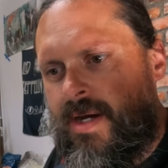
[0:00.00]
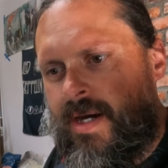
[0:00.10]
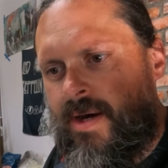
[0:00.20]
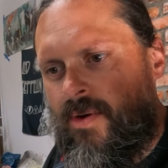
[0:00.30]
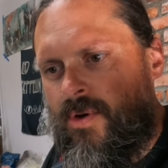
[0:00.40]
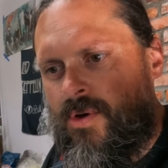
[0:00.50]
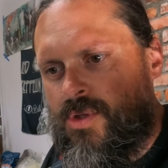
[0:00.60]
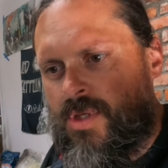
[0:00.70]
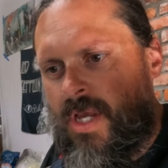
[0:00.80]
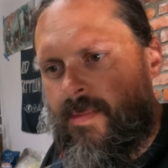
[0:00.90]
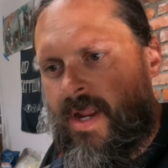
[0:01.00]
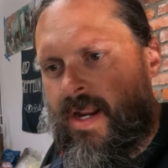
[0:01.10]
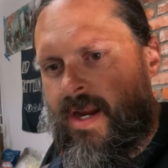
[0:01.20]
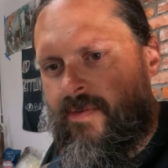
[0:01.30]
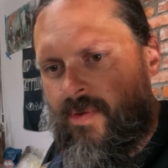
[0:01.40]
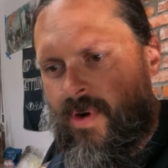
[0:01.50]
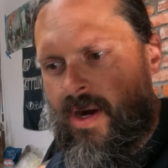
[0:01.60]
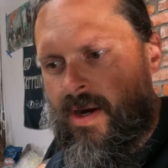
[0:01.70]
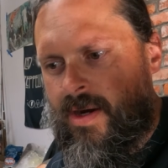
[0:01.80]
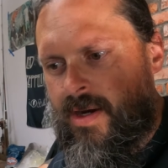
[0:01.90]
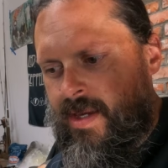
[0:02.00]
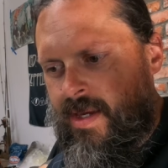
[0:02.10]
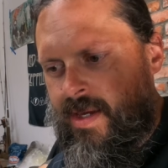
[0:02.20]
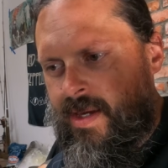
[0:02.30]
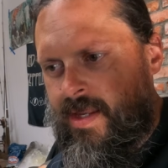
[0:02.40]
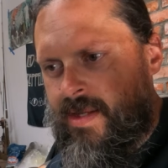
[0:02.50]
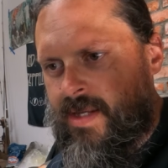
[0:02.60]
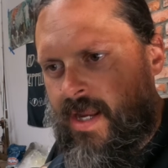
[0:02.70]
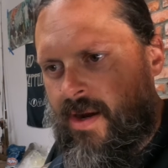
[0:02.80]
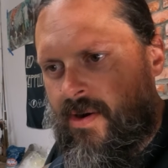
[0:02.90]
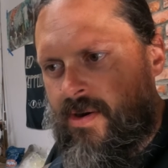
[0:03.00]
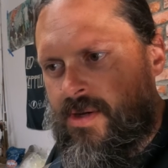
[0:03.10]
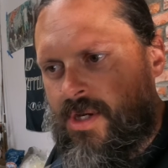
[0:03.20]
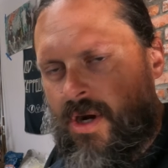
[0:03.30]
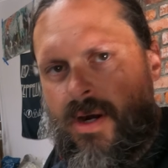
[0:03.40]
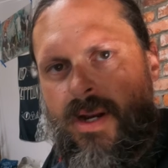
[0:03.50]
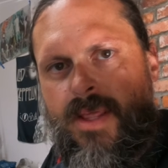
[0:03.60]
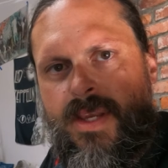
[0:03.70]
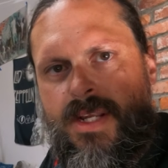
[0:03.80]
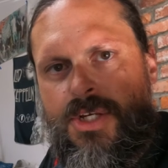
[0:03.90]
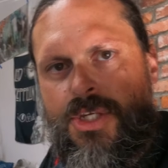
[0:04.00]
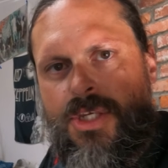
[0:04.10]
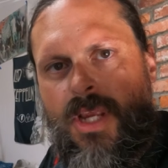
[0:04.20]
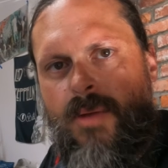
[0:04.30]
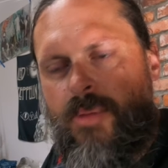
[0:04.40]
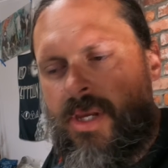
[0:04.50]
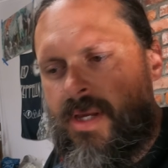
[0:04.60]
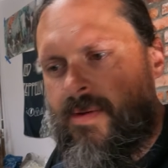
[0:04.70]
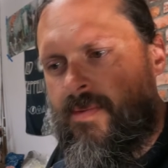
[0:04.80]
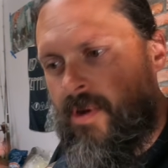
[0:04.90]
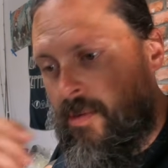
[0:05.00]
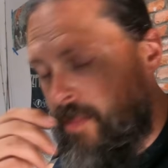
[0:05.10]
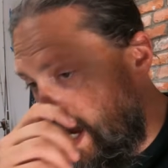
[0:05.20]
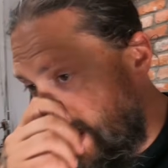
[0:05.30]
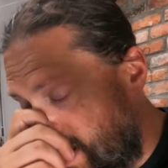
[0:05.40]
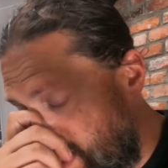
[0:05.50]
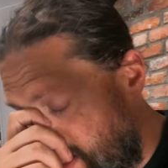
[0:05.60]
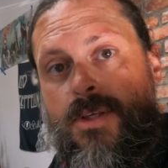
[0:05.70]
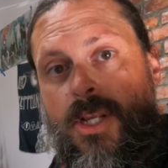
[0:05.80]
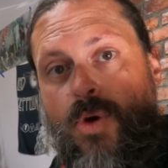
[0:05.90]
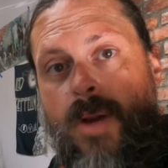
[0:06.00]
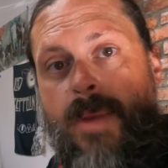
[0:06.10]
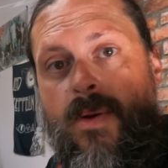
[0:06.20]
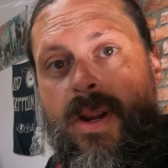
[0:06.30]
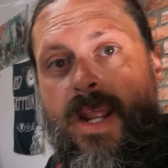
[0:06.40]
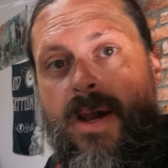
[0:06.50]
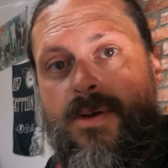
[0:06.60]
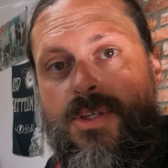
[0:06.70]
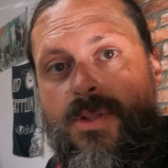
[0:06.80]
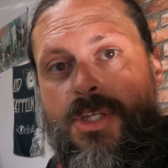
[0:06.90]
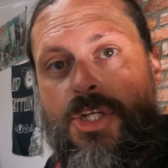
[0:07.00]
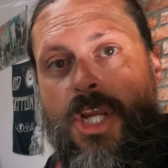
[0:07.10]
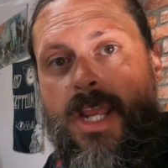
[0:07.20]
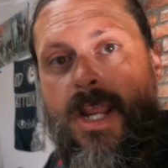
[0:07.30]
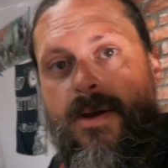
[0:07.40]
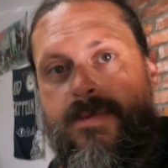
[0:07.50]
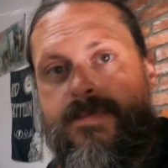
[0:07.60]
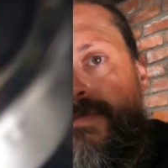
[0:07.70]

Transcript: Oil's coming out of everywhere, and it's kind of hard to start, and I think it's just sumping real bad. So that's where I'm at right now, so let's check it out.